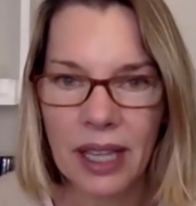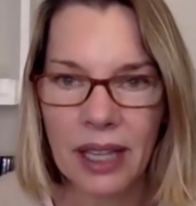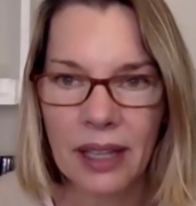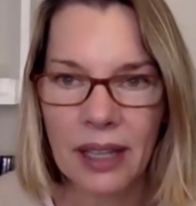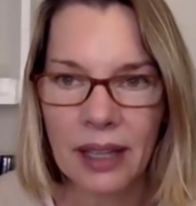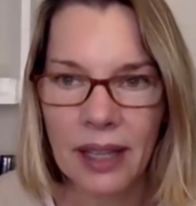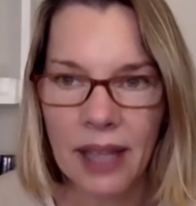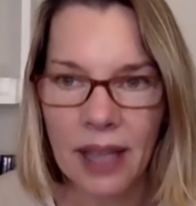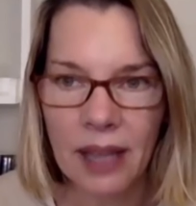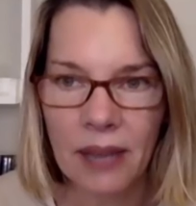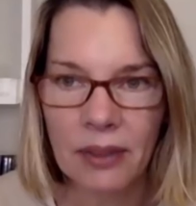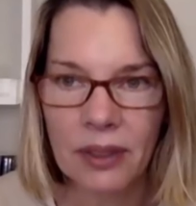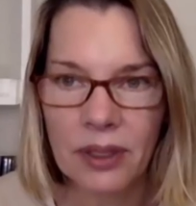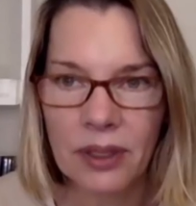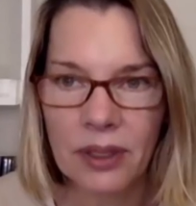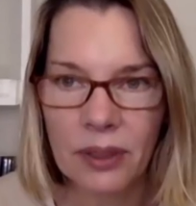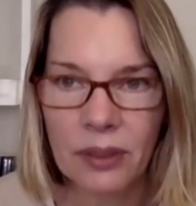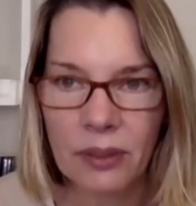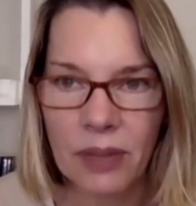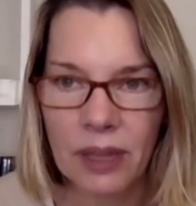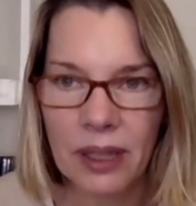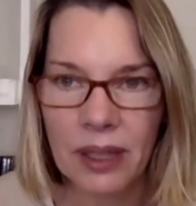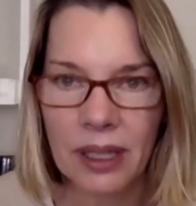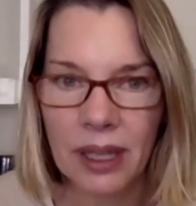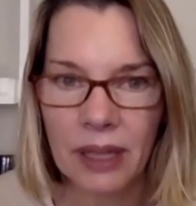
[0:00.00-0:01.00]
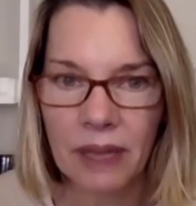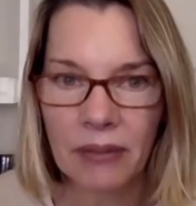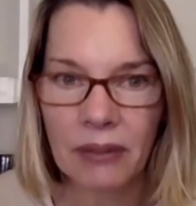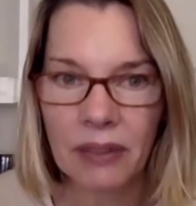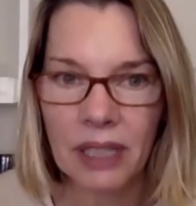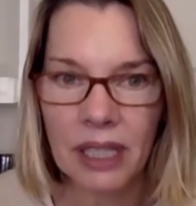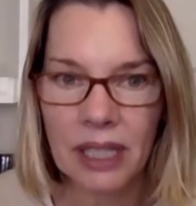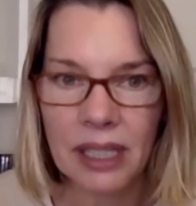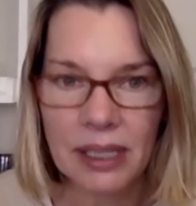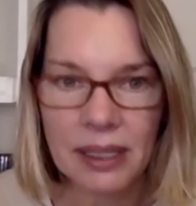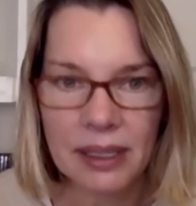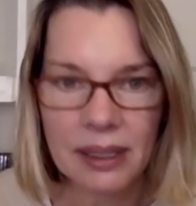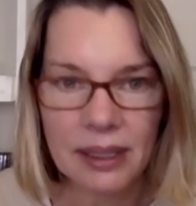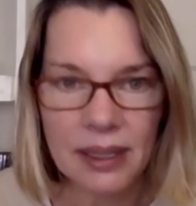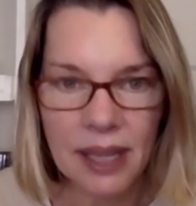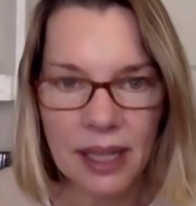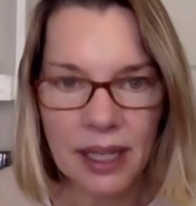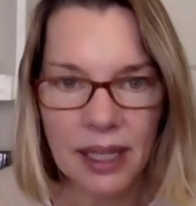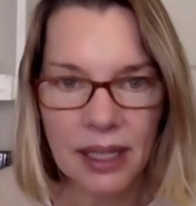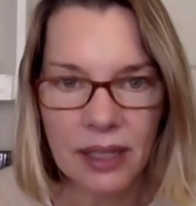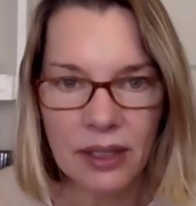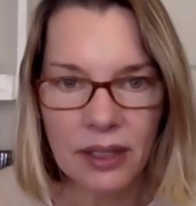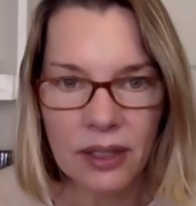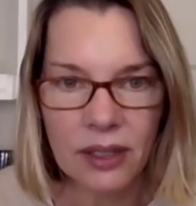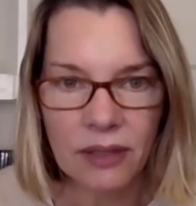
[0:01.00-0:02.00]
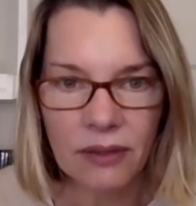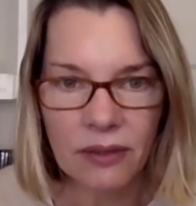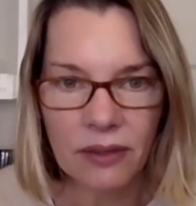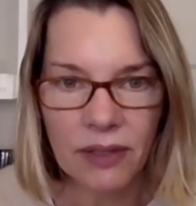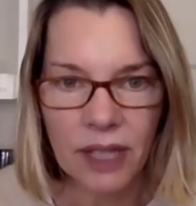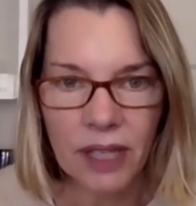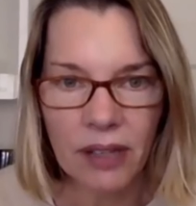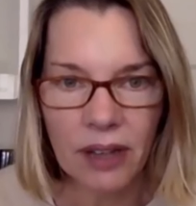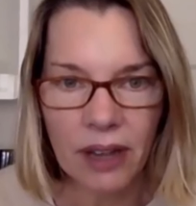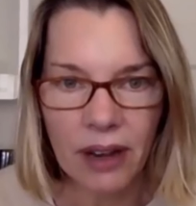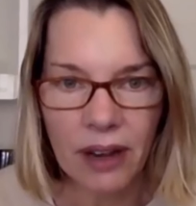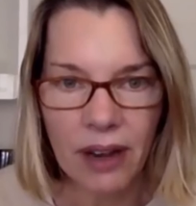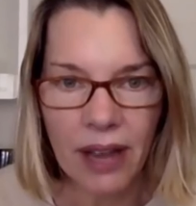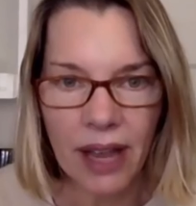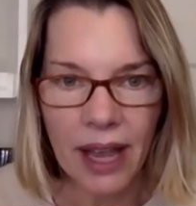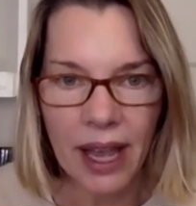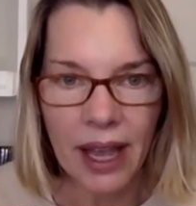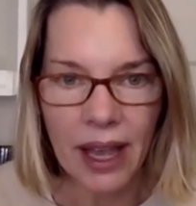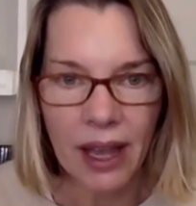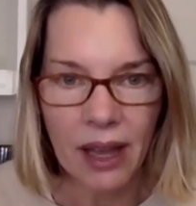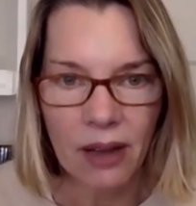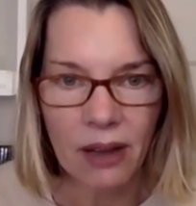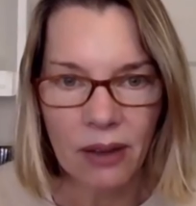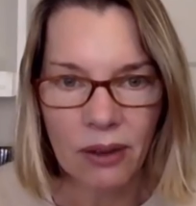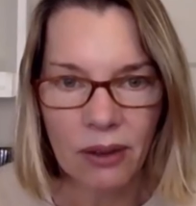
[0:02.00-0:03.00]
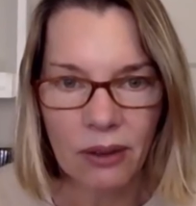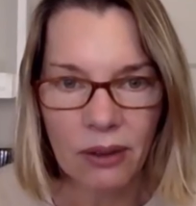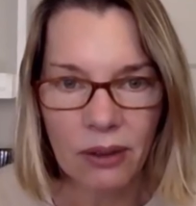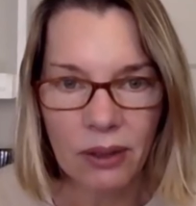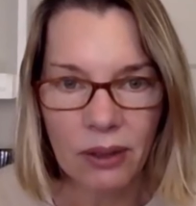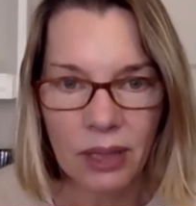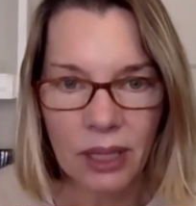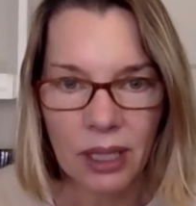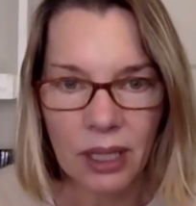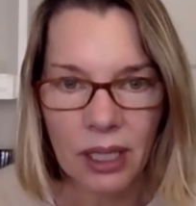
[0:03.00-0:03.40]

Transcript: And that was the one that I really studied to figure out how